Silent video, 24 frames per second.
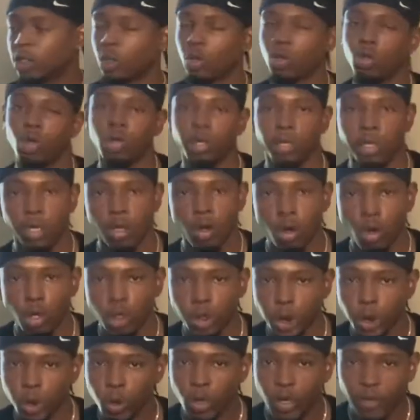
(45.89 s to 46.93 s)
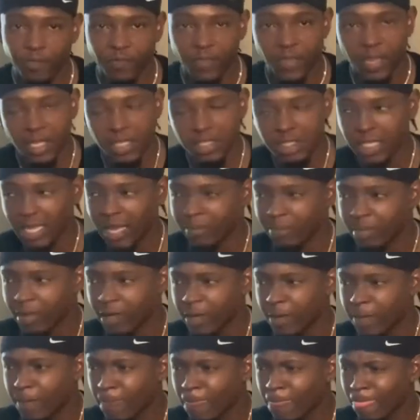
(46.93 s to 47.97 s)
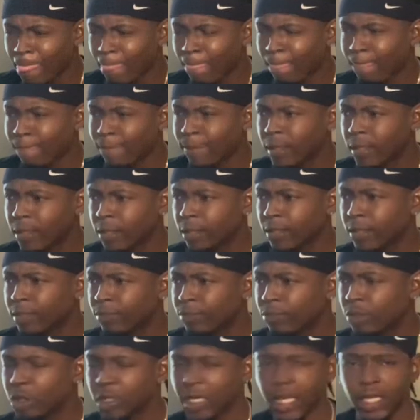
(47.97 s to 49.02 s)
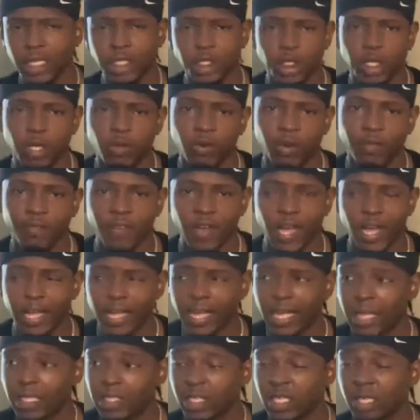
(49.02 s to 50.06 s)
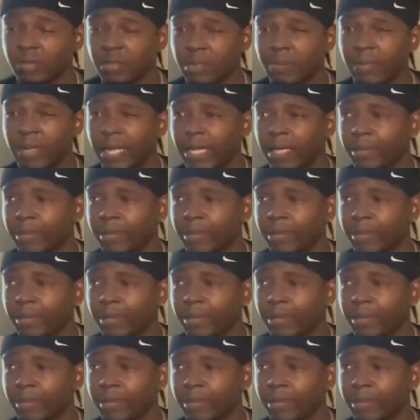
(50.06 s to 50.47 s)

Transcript: So all Jordan fans, tap in. We trying to get the channel to 5K subs. I'm